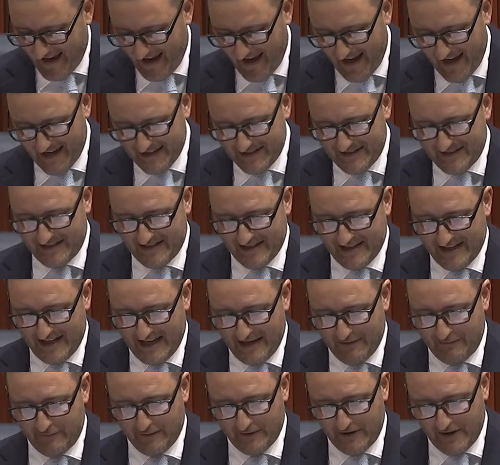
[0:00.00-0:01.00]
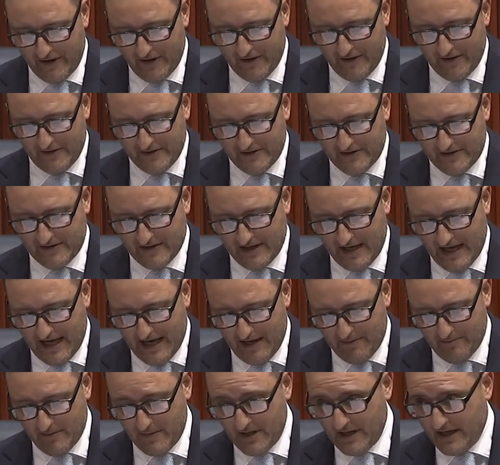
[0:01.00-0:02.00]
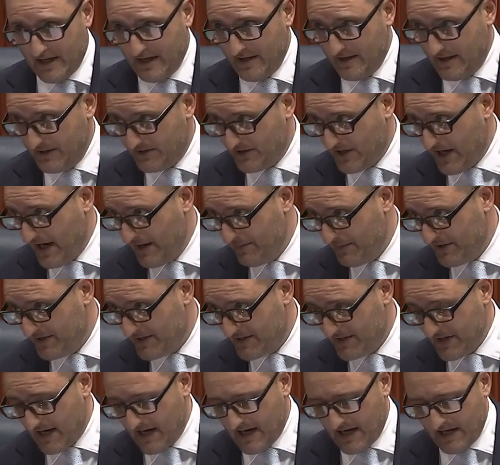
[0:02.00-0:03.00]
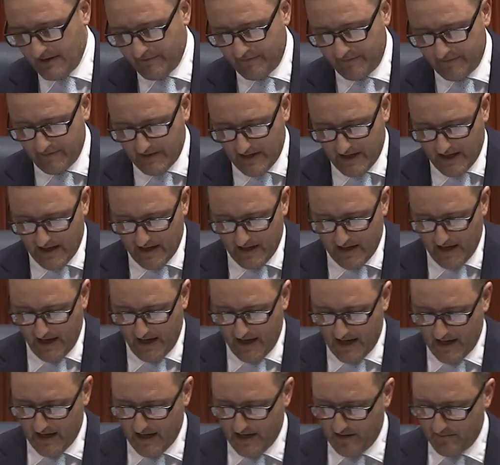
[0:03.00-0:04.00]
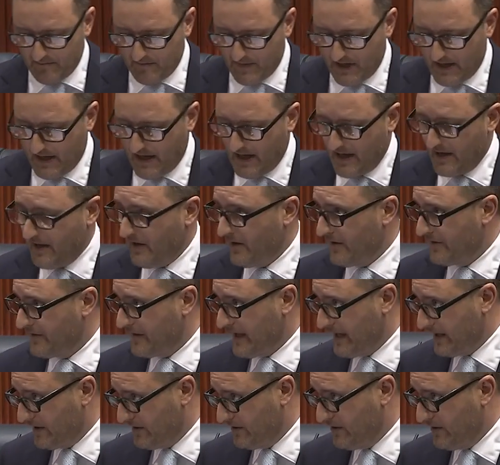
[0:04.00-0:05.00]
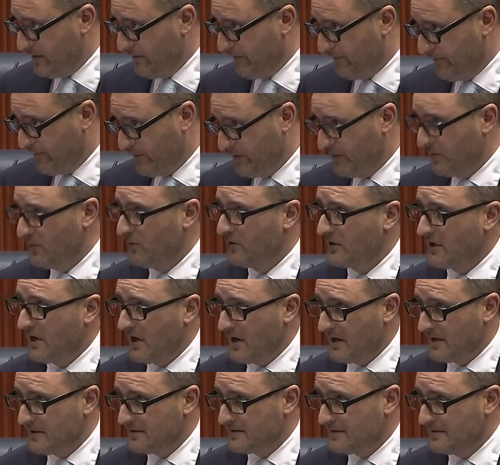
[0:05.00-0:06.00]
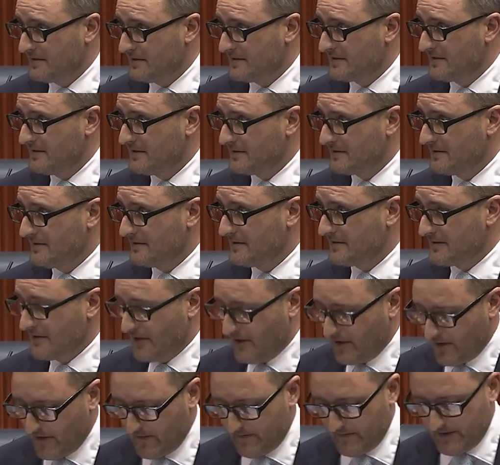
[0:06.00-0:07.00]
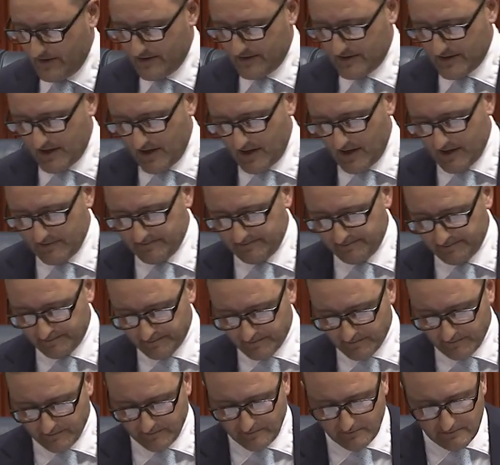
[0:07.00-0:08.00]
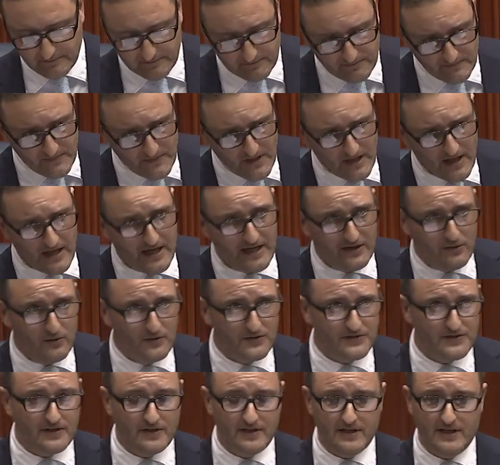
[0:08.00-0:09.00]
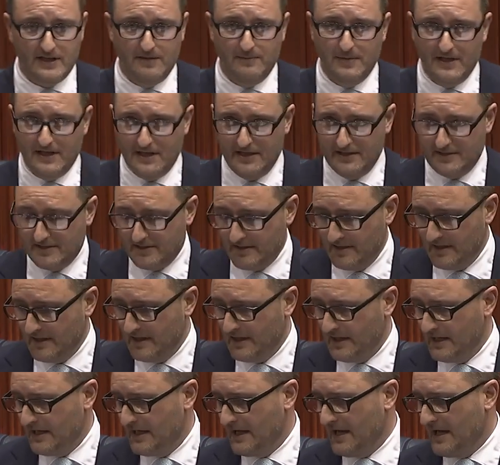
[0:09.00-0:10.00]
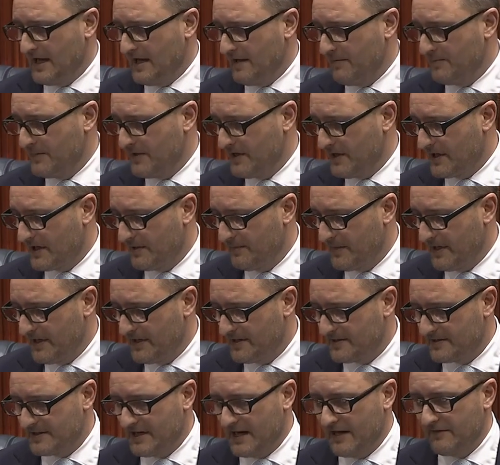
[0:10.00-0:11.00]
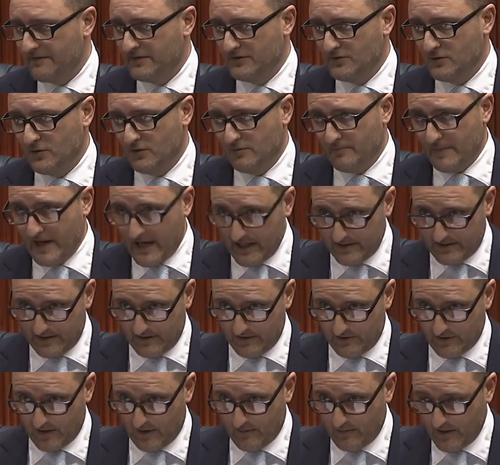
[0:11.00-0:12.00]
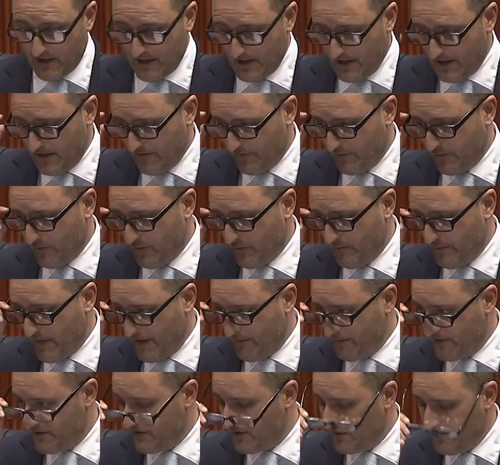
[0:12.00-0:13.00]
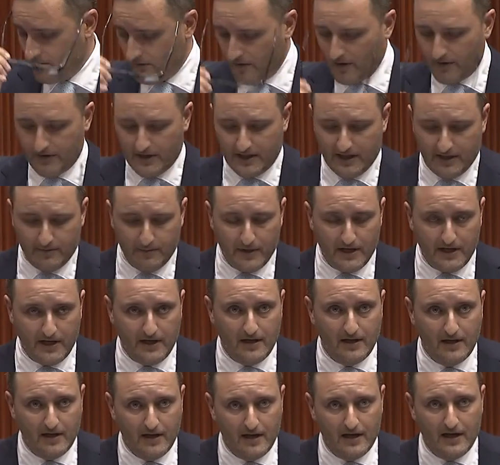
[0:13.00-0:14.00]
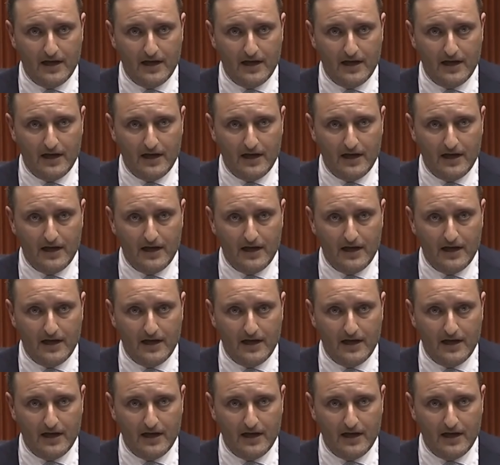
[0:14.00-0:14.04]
And for those um, chamber staff, um, I thank you for your guidance and assistance over the time. And also the committees, um, the committee staff who do an amazing job for members who are on the committee.